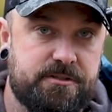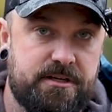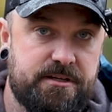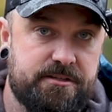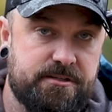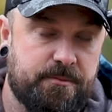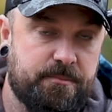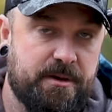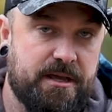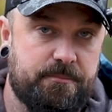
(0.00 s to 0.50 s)

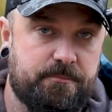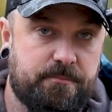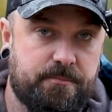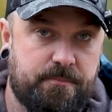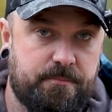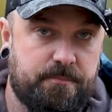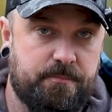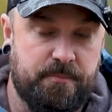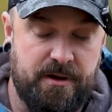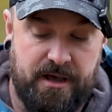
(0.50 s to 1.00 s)
These are made
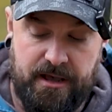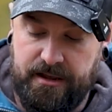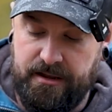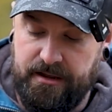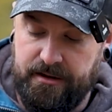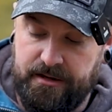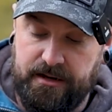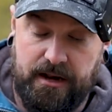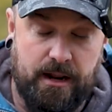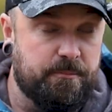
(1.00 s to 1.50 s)

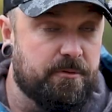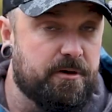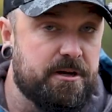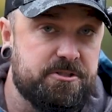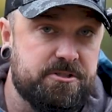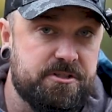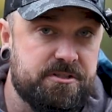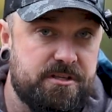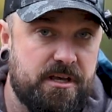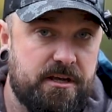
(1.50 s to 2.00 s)

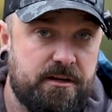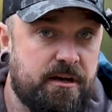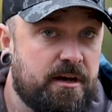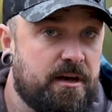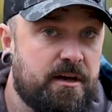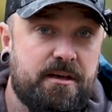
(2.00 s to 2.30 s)
collaboration set.